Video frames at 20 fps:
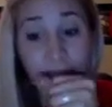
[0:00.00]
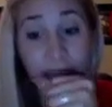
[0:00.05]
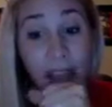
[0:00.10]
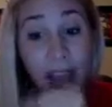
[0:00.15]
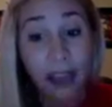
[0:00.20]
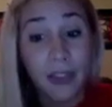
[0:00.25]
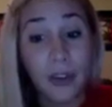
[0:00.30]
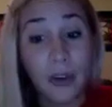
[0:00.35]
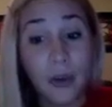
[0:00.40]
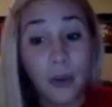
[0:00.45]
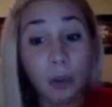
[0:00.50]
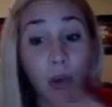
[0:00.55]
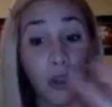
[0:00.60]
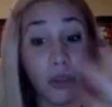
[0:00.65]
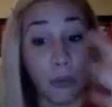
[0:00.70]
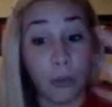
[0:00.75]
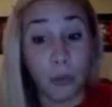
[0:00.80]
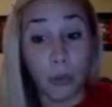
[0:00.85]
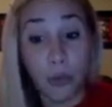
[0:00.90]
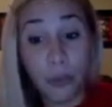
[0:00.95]
together
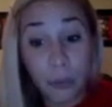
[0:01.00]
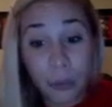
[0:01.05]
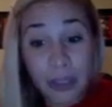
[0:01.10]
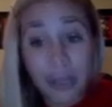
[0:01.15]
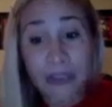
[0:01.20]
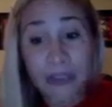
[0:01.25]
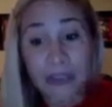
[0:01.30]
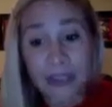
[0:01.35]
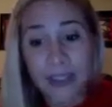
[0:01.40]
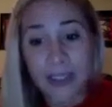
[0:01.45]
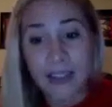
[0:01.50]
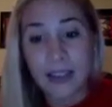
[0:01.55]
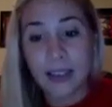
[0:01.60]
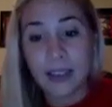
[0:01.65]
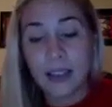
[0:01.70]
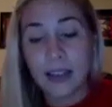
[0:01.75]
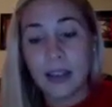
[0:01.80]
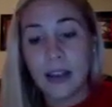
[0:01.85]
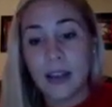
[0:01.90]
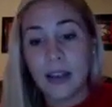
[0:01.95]
with movement
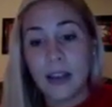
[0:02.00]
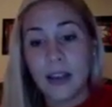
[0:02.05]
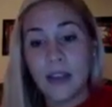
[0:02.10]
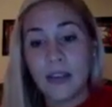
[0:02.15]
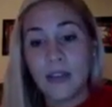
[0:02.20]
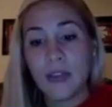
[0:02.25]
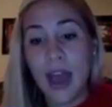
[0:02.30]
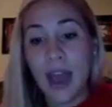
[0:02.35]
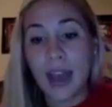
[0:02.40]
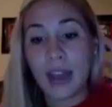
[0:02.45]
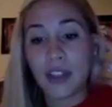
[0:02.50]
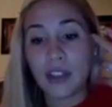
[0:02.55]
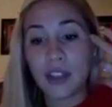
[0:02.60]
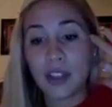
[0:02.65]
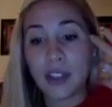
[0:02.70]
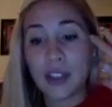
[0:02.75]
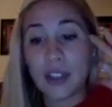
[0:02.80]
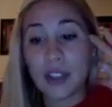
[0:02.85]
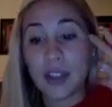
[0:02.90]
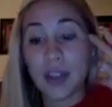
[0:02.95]
that
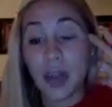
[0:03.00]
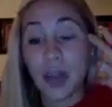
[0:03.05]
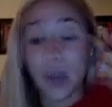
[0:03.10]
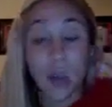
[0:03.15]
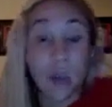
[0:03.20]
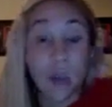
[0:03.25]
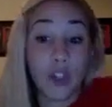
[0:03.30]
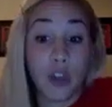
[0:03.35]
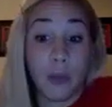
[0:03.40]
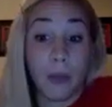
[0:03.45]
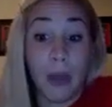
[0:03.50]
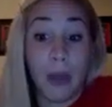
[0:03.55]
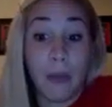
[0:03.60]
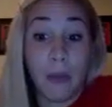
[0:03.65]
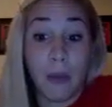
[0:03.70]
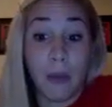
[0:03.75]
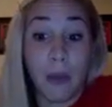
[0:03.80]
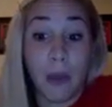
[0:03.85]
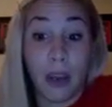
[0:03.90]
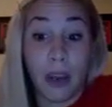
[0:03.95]
just helps your
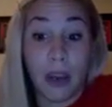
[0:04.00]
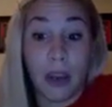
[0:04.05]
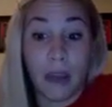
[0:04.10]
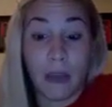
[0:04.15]
memory.